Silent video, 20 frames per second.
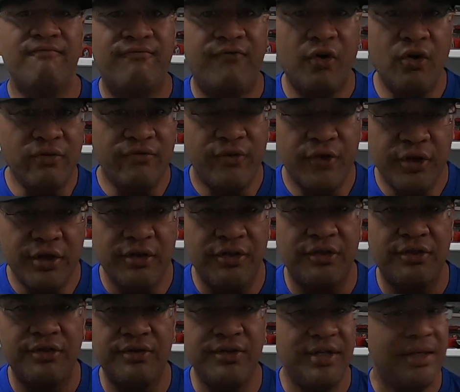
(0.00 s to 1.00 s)
Vote for your
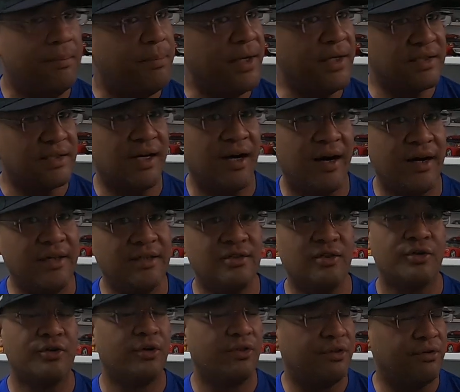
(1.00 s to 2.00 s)
three best cars
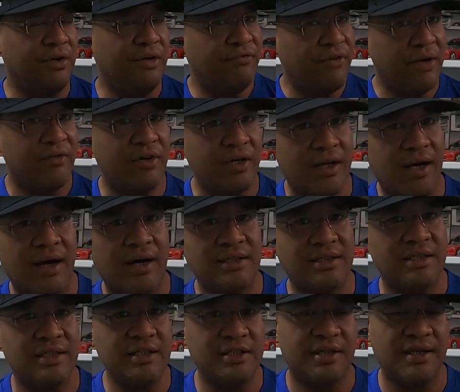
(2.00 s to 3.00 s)
or your three favorite
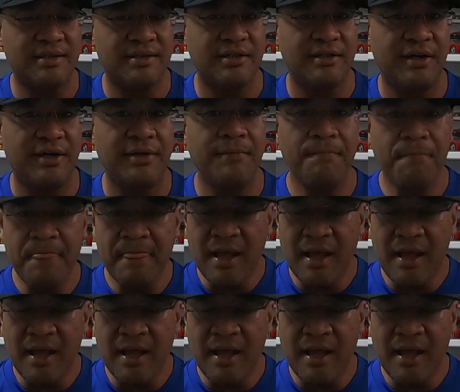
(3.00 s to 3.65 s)
cars in each category,